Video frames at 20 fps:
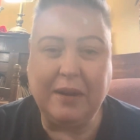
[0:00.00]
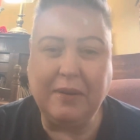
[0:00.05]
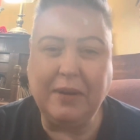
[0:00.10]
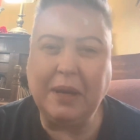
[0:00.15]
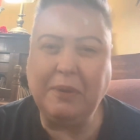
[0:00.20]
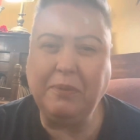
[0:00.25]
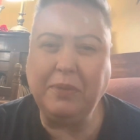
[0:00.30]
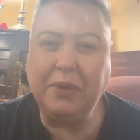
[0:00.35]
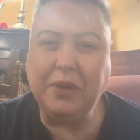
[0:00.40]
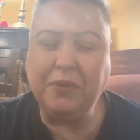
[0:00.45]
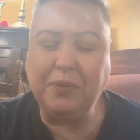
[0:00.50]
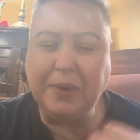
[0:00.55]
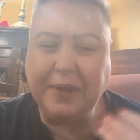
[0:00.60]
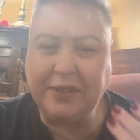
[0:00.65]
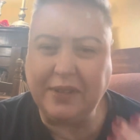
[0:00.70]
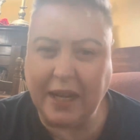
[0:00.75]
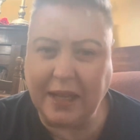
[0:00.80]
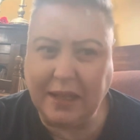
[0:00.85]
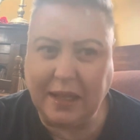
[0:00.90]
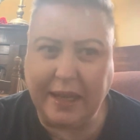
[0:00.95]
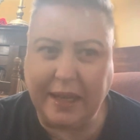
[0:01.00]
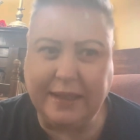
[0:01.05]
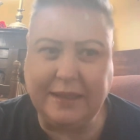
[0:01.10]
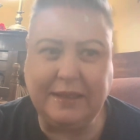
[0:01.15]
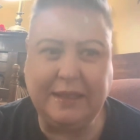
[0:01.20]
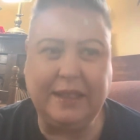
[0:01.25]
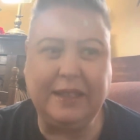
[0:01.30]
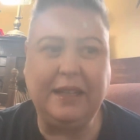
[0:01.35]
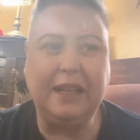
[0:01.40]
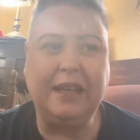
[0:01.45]
The reason I
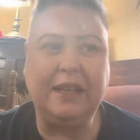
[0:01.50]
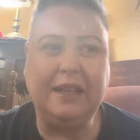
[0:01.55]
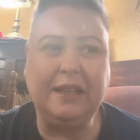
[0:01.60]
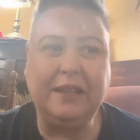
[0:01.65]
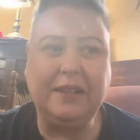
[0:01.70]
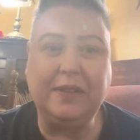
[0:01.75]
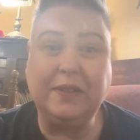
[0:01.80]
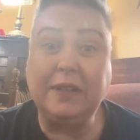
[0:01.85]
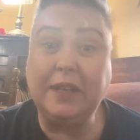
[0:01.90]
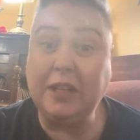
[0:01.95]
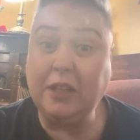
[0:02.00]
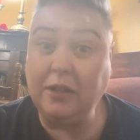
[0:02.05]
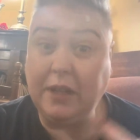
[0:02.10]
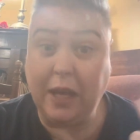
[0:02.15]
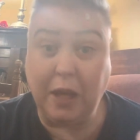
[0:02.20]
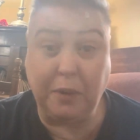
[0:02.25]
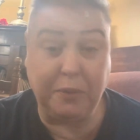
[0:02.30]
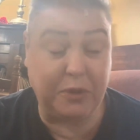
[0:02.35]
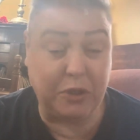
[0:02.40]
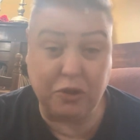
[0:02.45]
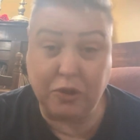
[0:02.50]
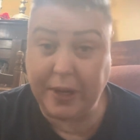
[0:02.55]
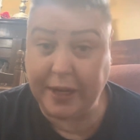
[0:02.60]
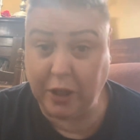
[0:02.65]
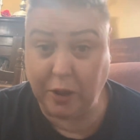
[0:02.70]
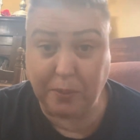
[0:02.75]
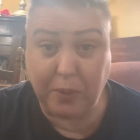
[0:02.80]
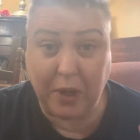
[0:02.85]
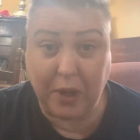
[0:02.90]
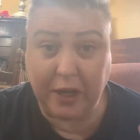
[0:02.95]
liked it is it helps you
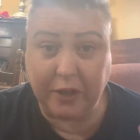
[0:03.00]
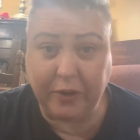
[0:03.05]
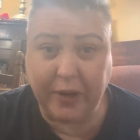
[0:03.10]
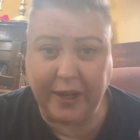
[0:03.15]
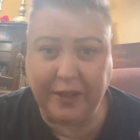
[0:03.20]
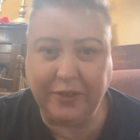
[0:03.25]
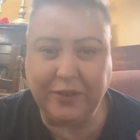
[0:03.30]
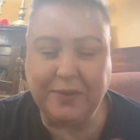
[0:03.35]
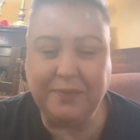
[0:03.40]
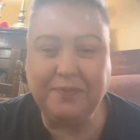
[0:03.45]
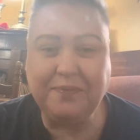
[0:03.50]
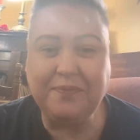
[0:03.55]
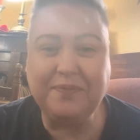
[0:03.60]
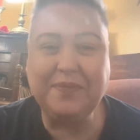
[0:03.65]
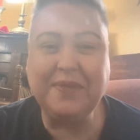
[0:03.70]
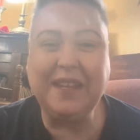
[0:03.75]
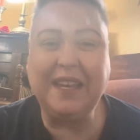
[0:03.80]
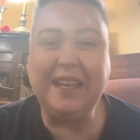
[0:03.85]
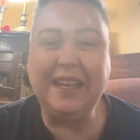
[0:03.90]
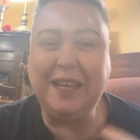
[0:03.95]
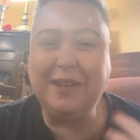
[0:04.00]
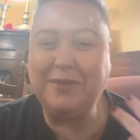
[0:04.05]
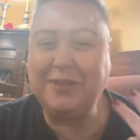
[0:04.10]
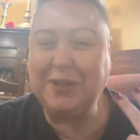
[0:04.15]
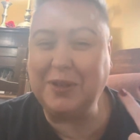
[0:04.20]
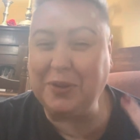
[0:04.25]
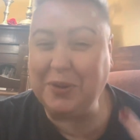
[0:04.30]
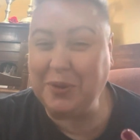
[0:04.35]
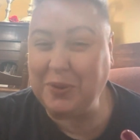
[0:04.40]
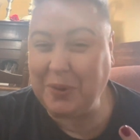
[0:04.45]
track your progress. It gives
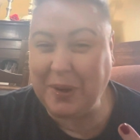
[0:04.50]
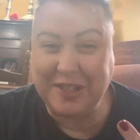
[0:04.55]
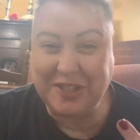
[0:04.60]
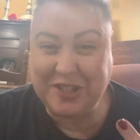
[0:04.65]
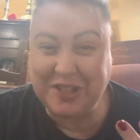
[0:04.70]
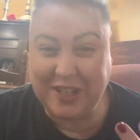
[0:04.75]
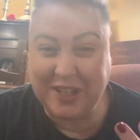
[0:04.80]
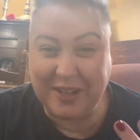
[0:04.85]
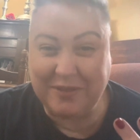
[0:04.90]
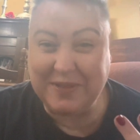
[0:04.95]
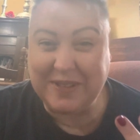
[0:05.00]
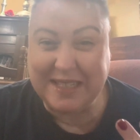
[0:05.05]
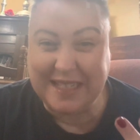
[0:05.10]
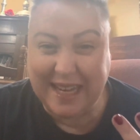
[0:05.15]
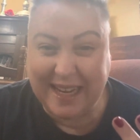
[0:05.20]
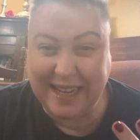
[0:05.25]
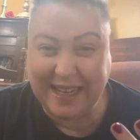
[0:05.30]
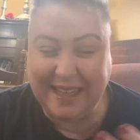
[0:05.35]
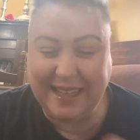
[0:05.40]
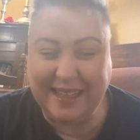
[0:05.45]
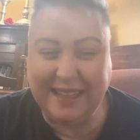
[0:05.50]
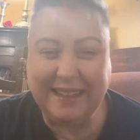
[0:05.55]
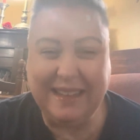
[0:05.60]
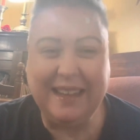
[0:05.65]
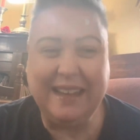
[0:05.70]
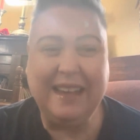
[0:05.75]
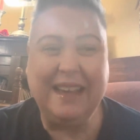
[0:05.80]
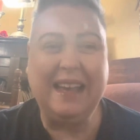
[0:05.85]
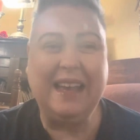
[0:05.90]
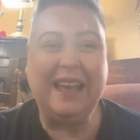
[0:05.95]
you a question of the day,
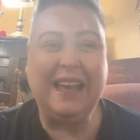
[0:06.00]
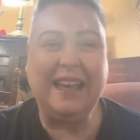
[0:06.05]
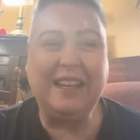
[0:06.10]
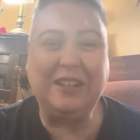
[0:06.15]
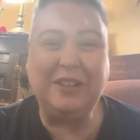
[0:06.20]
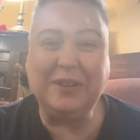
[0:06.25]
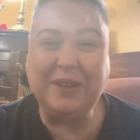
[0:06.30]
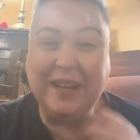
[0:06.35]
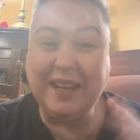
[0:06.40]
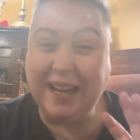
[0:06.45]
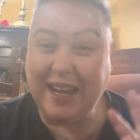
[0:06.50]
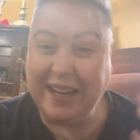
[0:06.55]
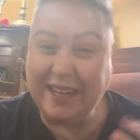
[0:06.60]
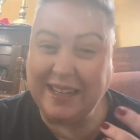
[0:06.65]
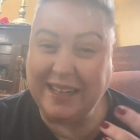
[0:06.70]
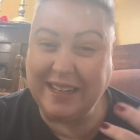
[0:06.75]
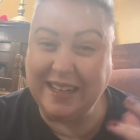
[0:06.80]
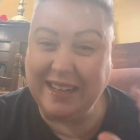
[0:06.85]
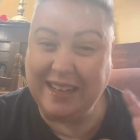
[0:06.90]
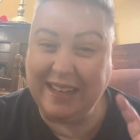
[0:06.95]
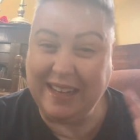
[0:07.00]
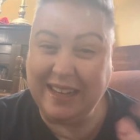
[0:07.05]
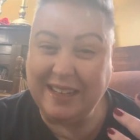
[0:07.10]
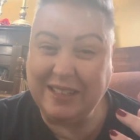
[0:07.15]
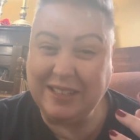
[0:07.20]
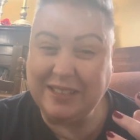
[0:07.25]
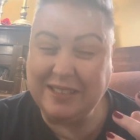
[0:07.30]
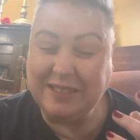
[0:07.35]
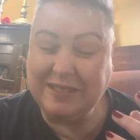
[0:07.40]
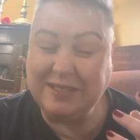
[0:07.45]
and you can kind of
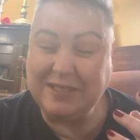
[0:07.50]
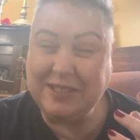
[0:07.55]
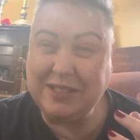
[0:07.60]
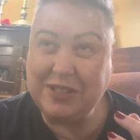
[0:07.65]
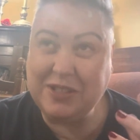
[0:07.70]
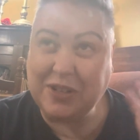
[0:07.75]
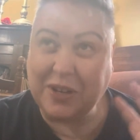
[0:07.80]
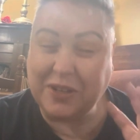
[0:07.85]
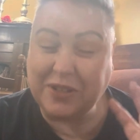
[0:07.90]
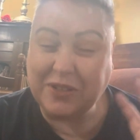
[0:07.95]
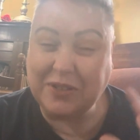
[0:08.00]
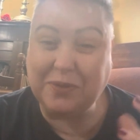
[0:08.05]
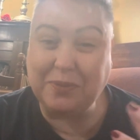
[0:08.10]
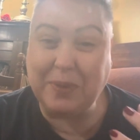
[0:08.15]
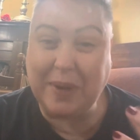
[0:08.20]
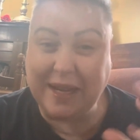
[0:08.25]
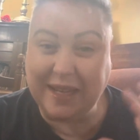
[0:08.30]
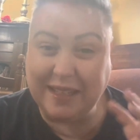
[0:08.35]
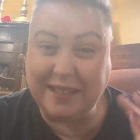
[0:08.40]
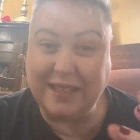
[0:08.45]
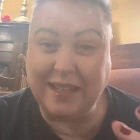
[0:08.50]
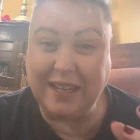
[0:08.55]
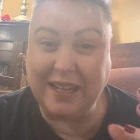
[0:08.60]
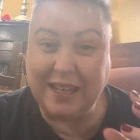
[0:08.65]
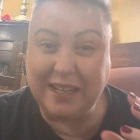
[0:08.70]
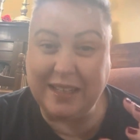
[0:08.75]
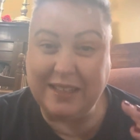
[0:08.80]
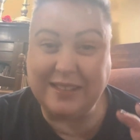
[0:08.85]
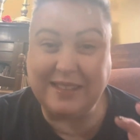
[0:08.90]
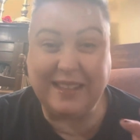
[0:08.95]
start to
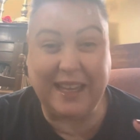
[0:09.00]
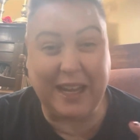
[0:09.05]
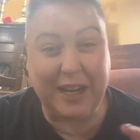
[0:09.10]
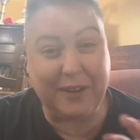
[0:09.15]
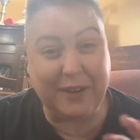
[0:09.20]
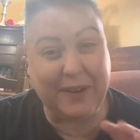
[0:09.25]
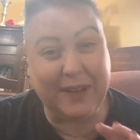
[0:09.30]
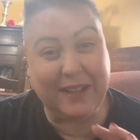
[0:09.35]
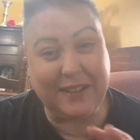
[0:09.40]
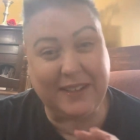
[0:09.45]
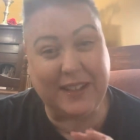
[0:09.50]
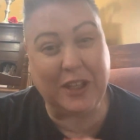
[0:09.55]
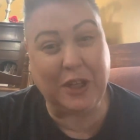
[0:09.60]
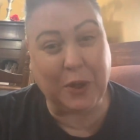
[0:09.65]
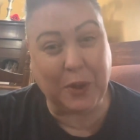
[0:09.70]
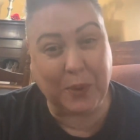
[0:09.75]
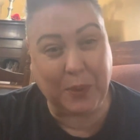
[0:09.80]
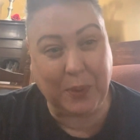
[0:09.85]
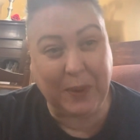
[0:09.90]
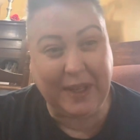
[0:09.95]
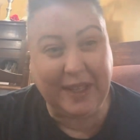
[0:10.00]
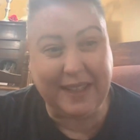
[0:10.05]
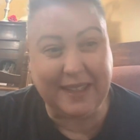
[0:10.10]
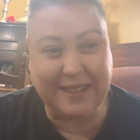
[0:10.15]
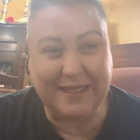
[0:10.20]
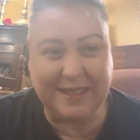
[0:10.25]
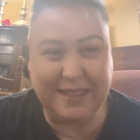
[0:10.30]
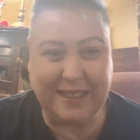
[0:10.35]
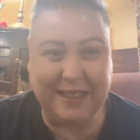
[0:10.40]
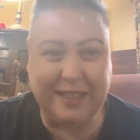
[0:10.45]
recognize the areas that you're
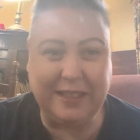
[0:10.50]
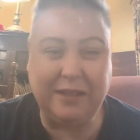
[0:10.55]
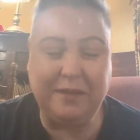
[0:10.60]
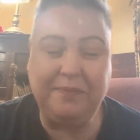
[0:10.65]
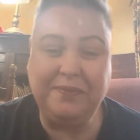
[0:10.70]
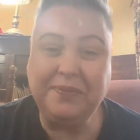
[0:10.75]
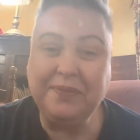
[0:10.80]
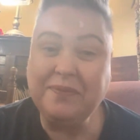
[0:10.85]
weakest in.